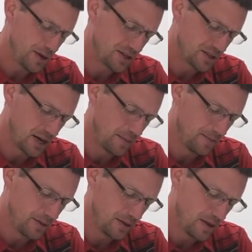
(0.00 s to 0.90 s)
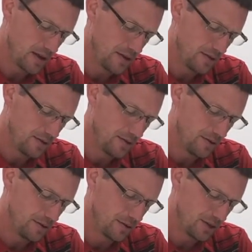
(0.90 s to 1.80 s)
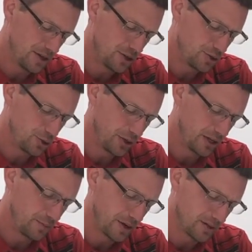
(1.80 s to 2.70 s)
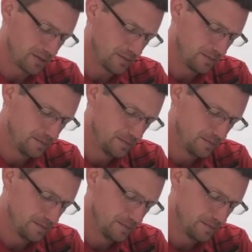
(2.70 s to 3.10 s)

mess up, the good thing is you're doing it in pencil.